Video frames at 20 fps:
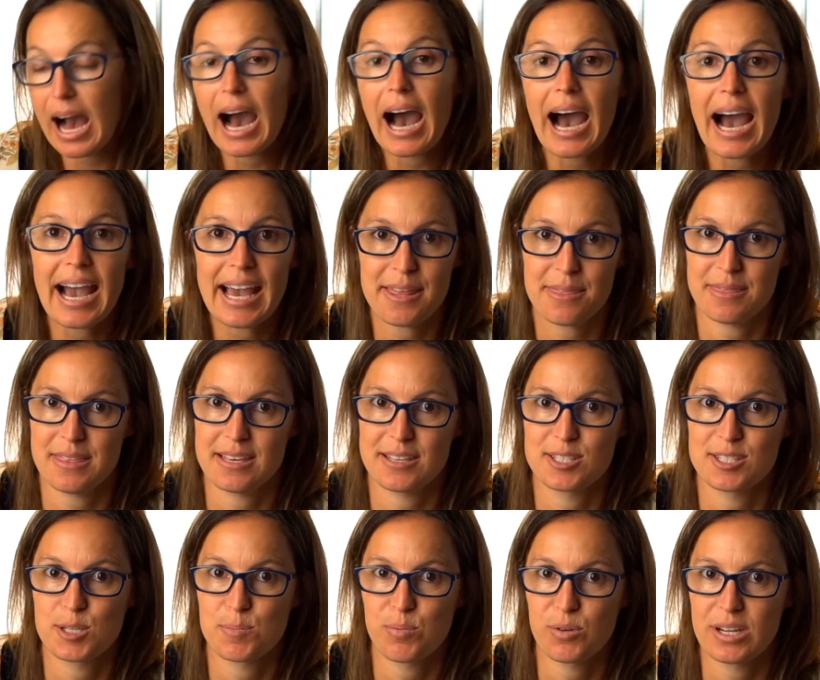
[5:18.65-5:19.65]
I think
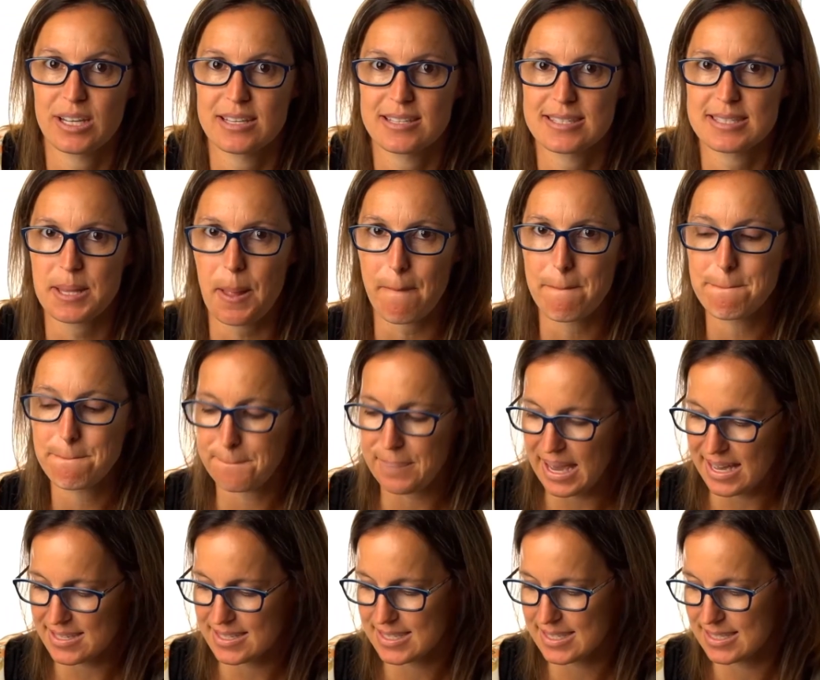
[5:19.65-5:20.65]
spring is the
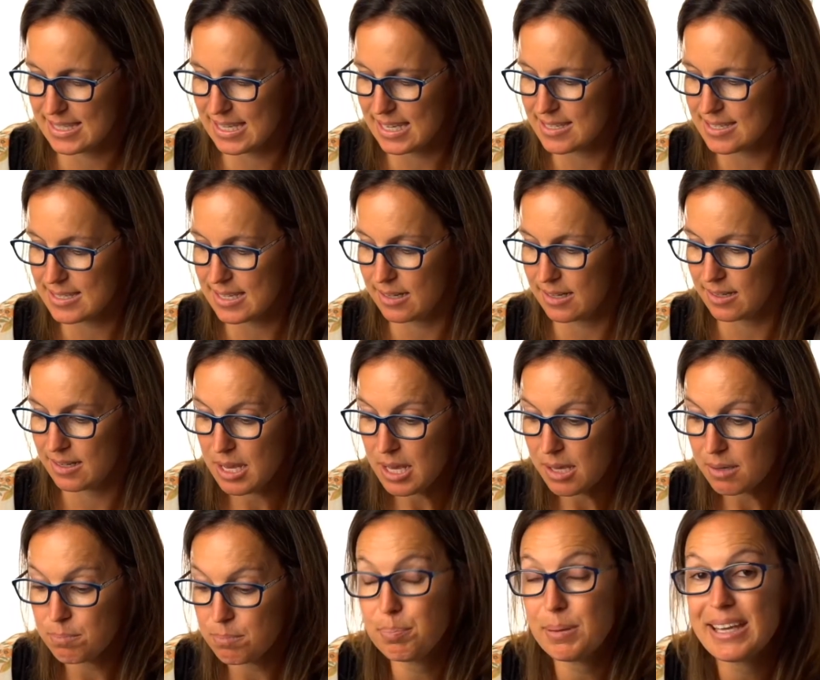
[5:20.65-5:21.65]
best season
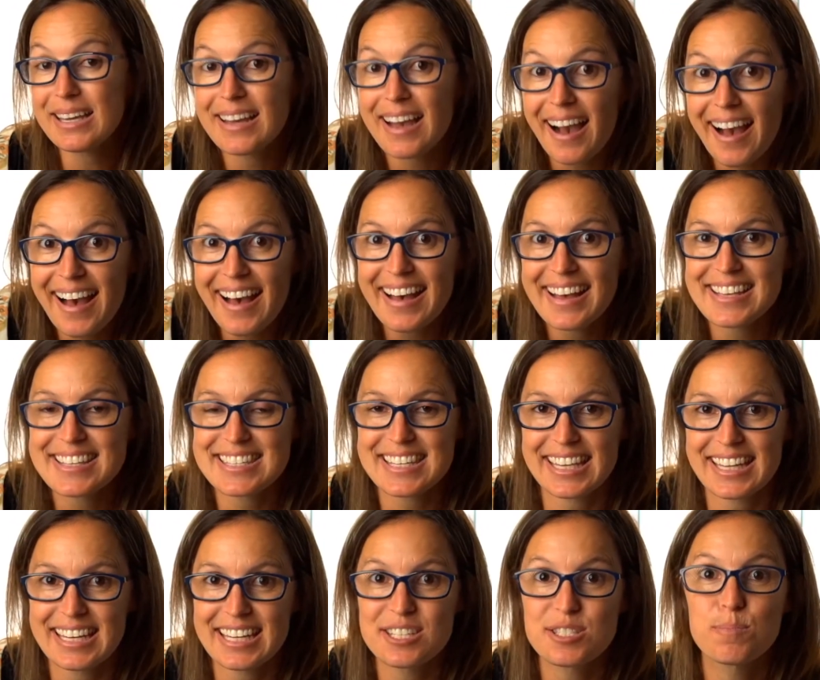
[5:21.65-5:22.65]
because
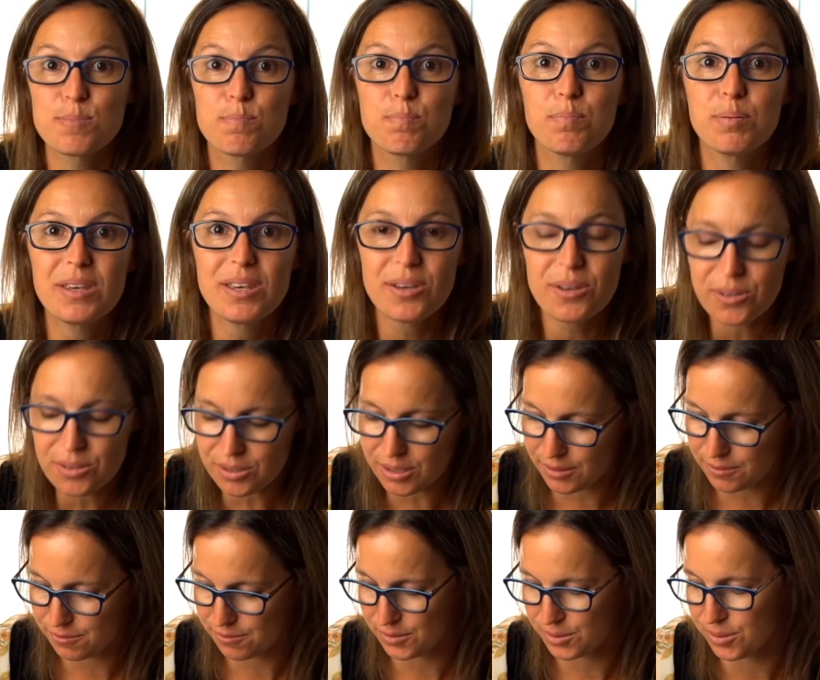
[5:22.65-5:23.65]
it is
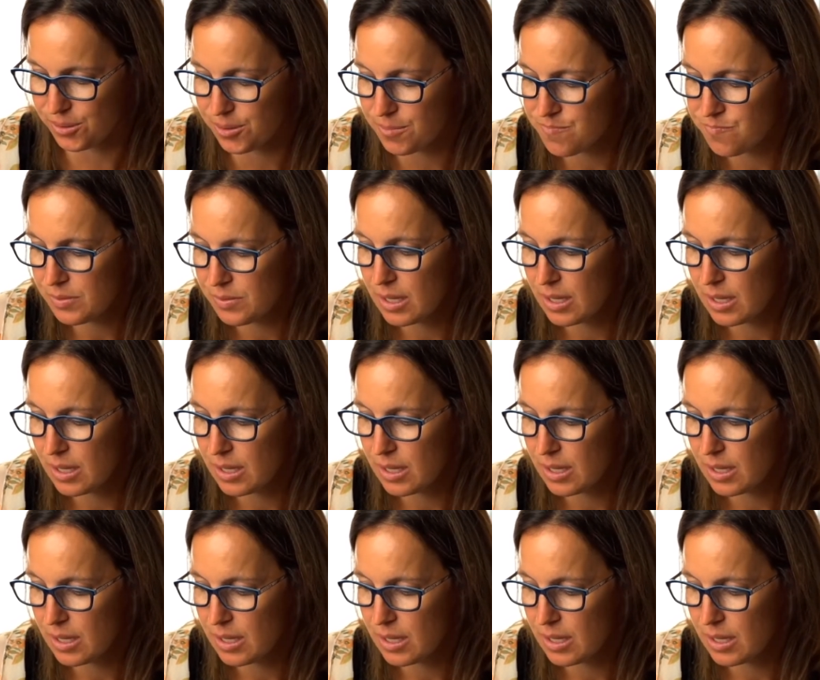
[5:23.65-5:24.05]
beautiful.